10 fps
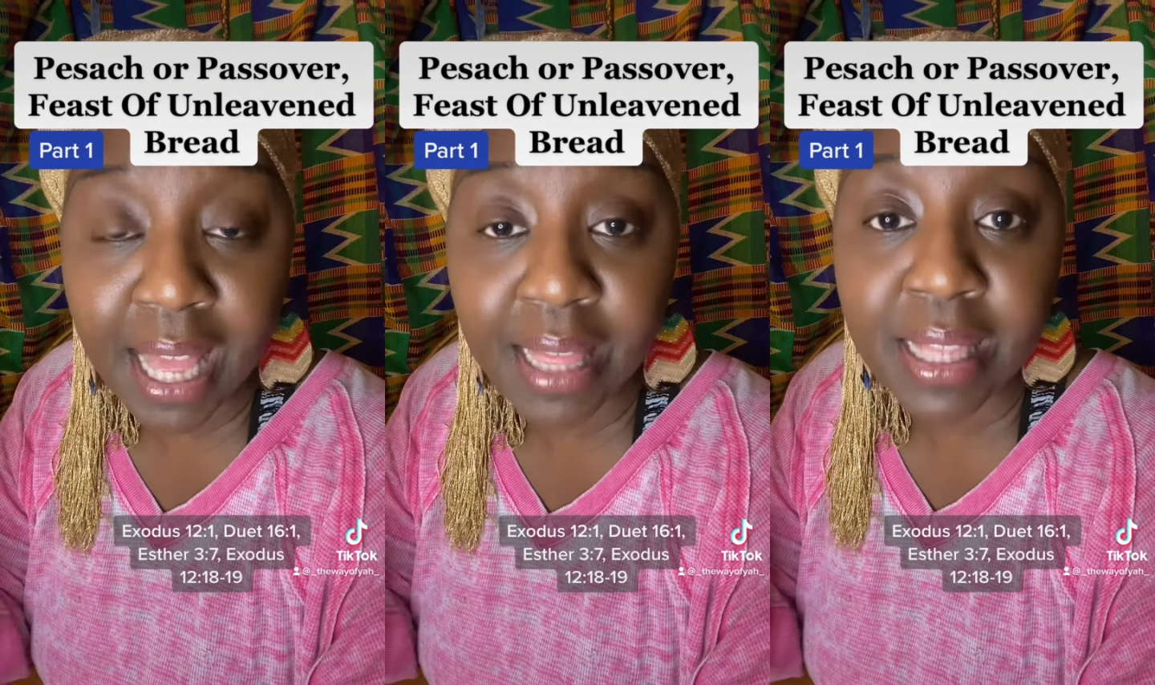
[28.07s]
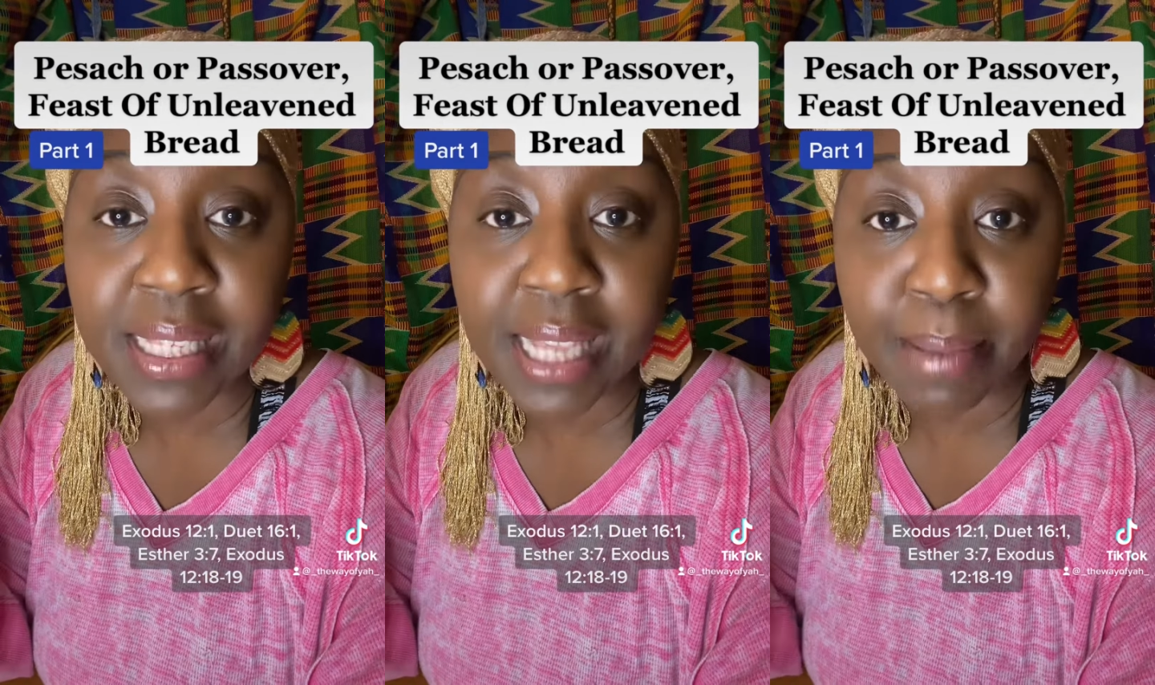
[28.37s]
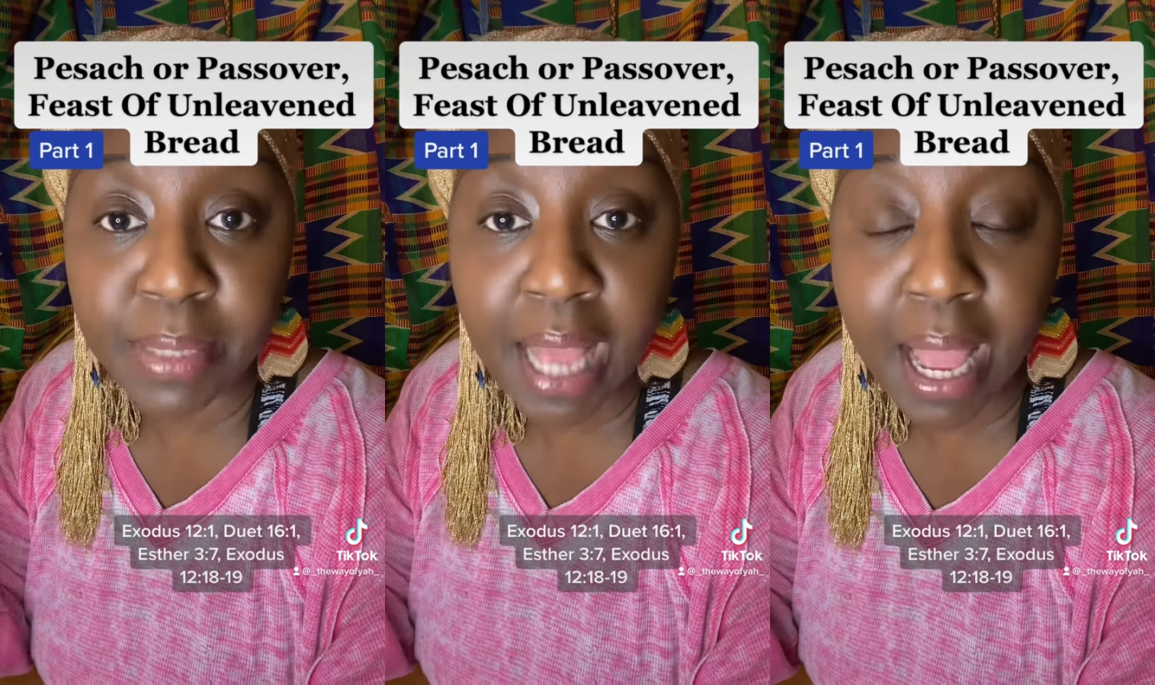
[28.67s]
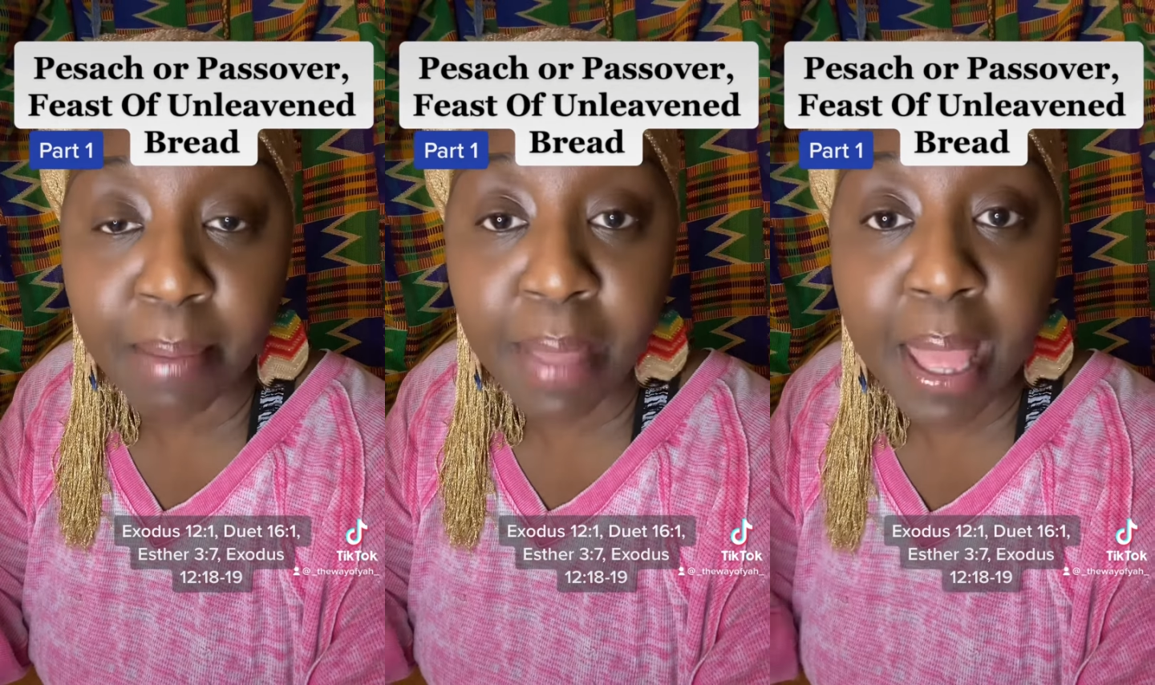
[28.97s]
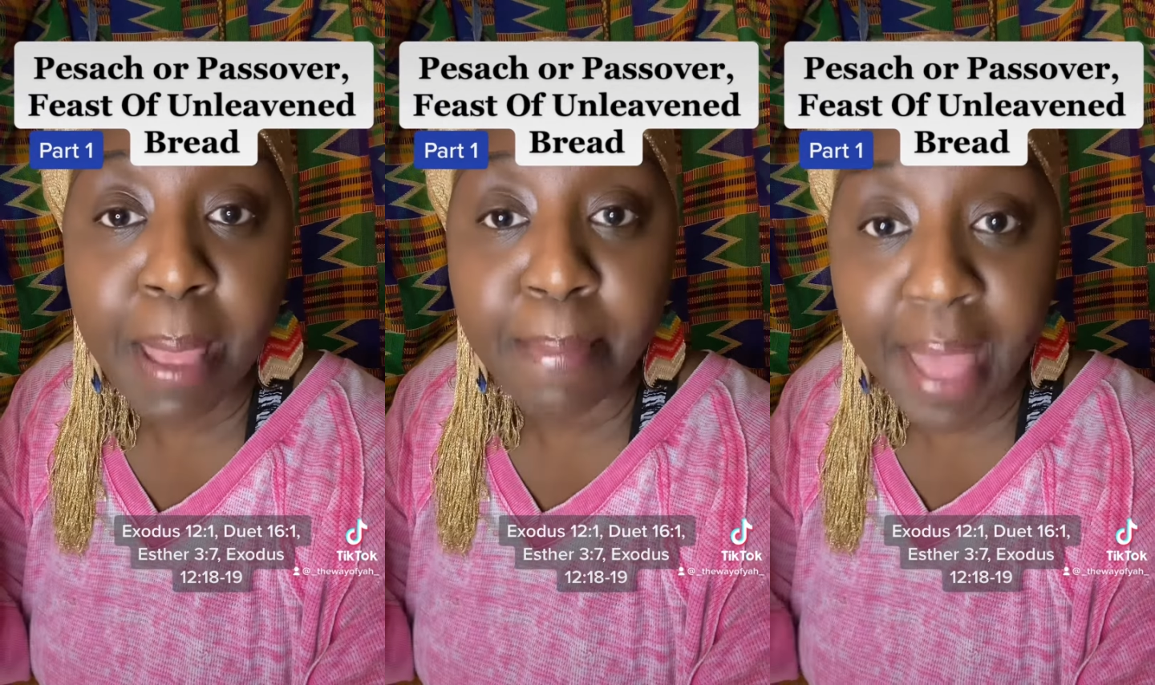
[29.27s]
At the same time,
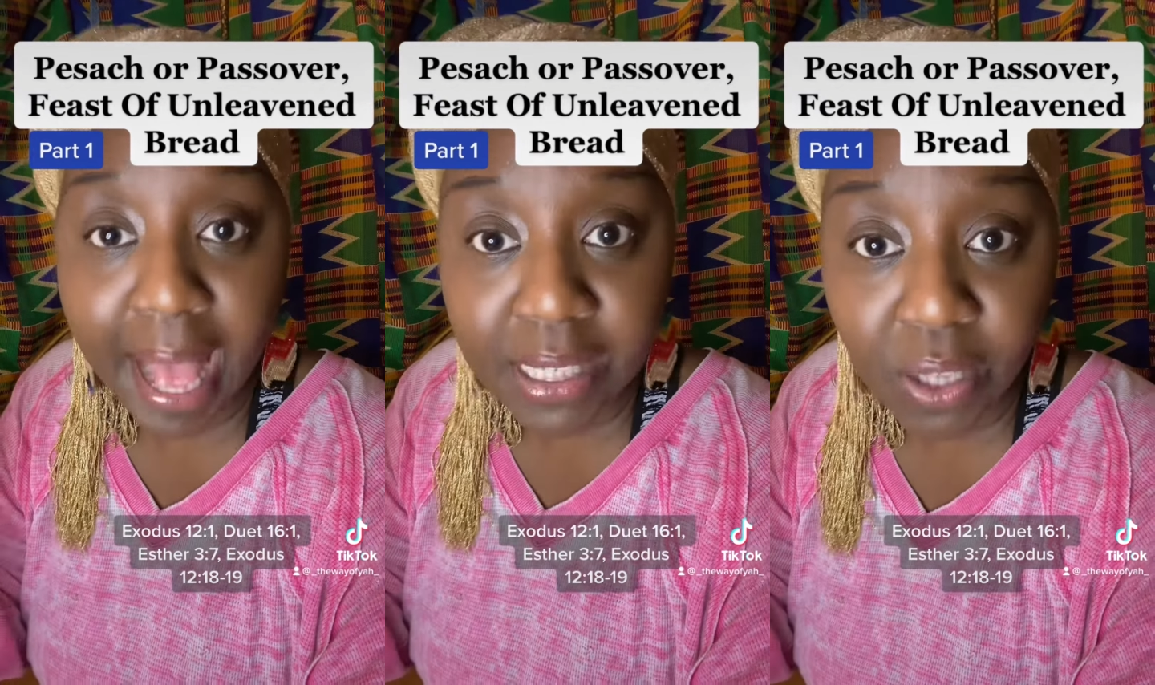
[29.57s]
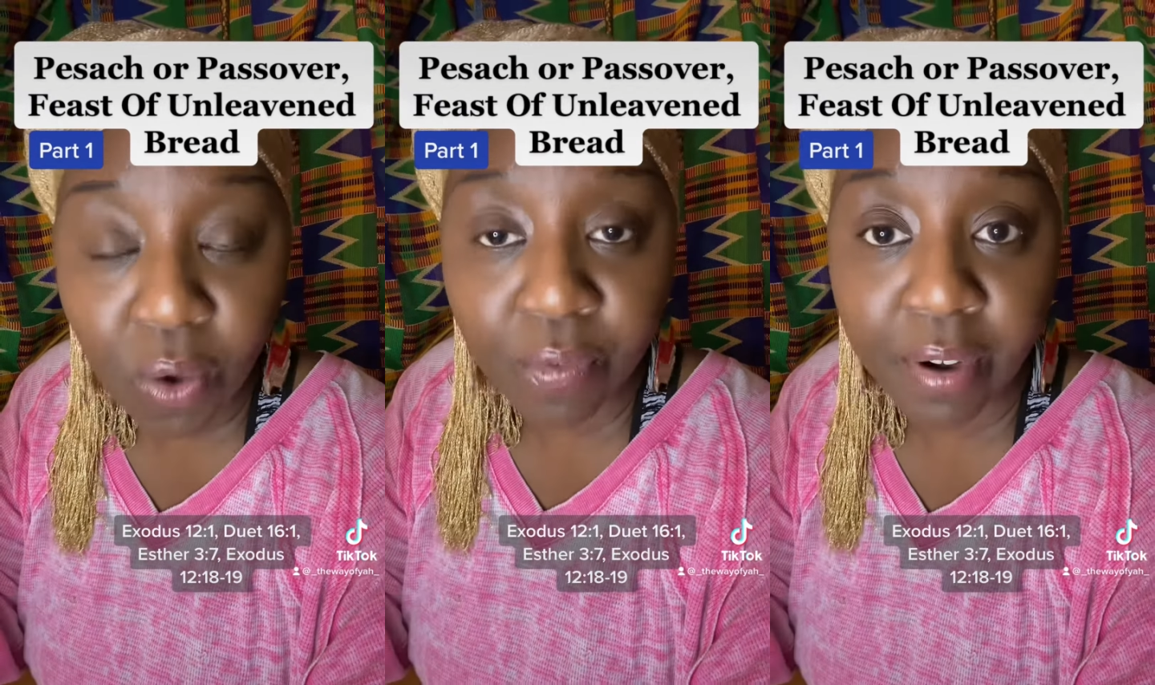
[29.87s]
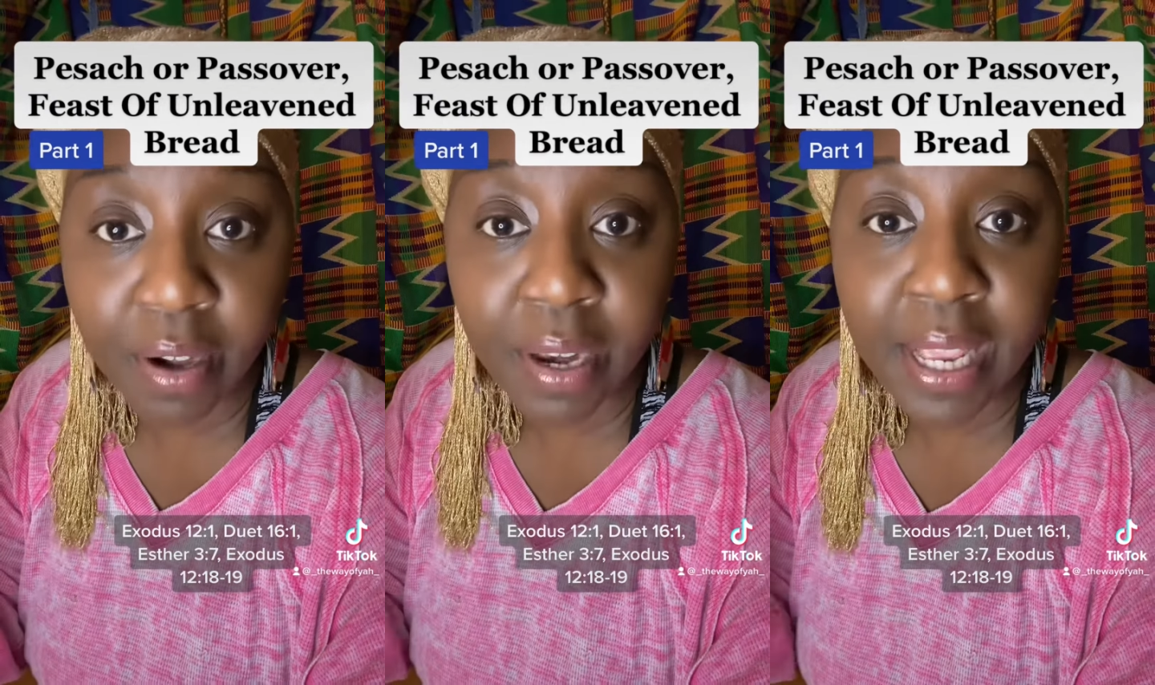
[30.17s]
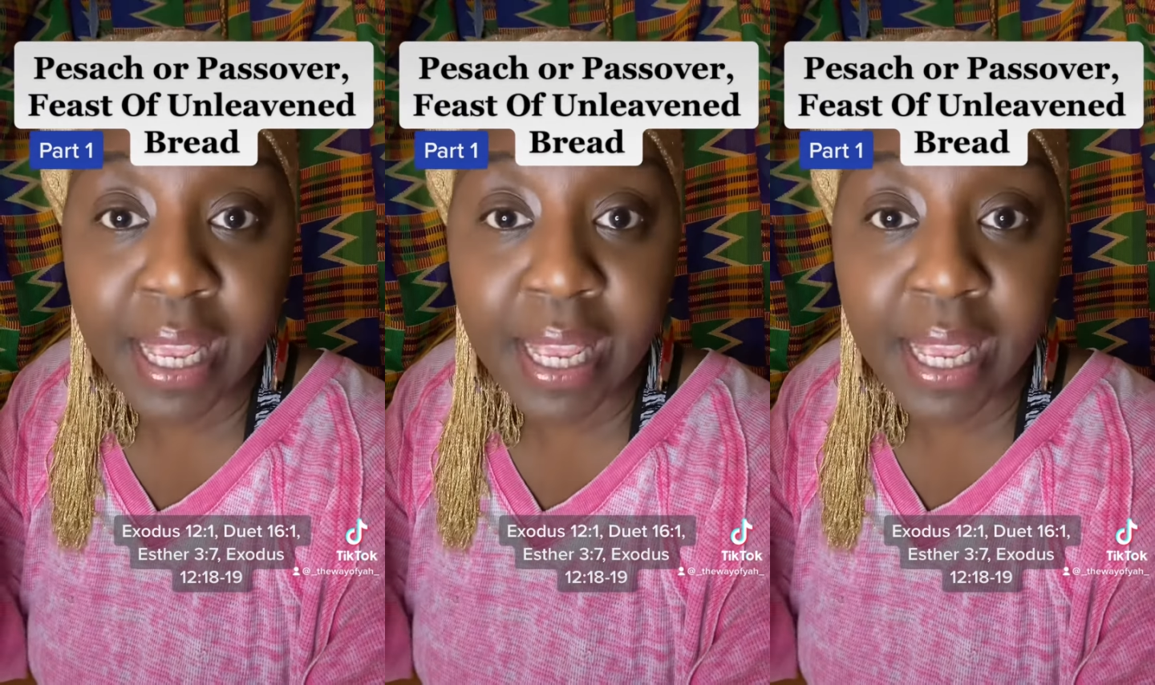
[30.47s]
Passover